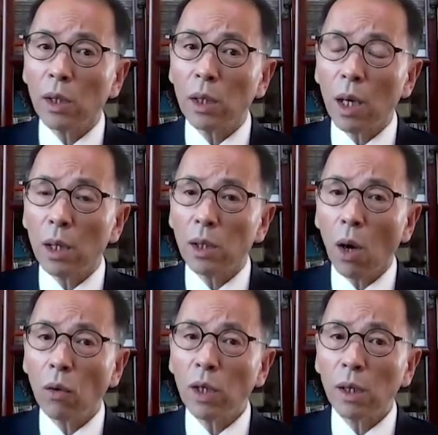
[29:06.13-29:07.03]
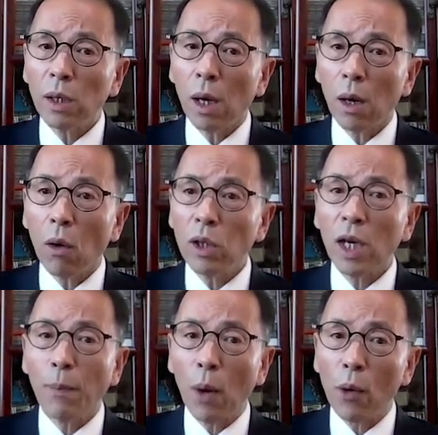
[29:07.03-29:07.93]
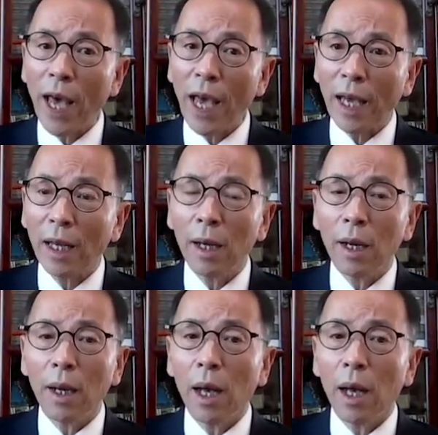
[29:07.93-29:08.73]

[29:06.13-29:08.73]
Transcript: is holding up okay,